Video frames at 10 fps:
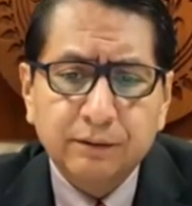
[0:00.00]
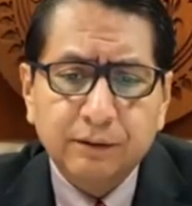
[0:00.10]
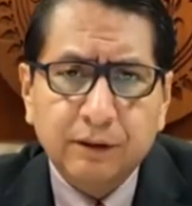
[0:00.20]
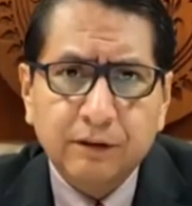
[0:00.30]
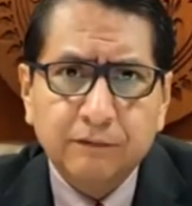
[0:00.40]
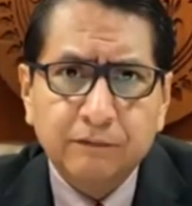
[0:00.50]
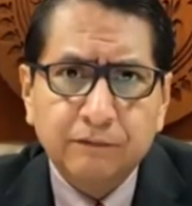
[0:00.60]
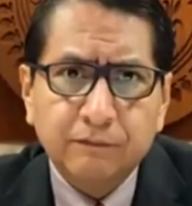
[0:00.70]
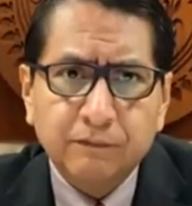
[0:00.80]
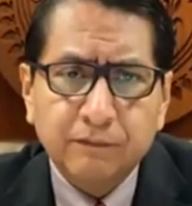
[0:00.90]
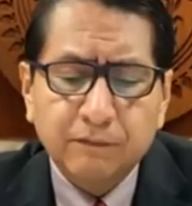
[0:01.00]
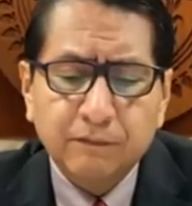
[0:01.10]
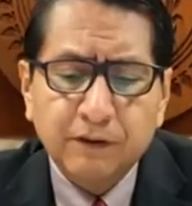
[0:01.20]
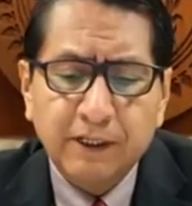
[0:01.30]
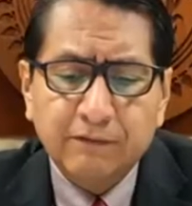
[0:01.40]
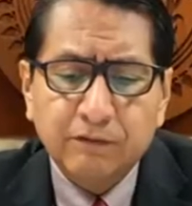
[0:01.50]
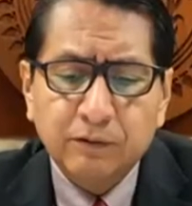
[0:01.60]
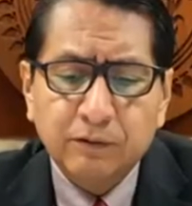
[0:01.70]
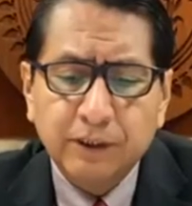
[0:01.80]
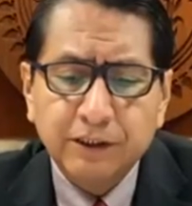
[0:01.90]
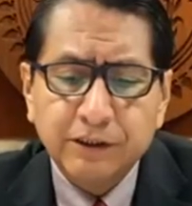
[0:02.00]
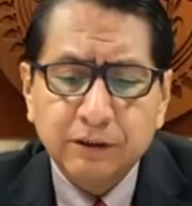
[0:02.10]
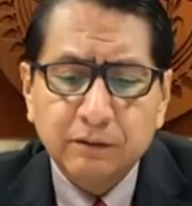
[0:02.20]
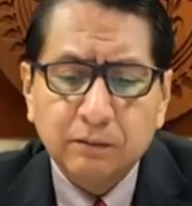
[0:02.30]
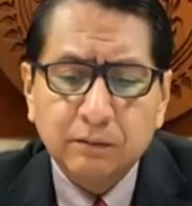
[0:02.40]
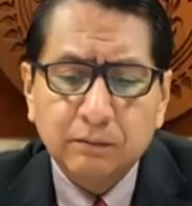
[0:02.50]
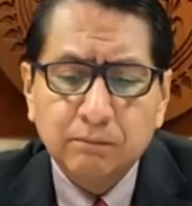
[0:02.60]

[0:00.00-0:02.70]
of the Navajo Nation.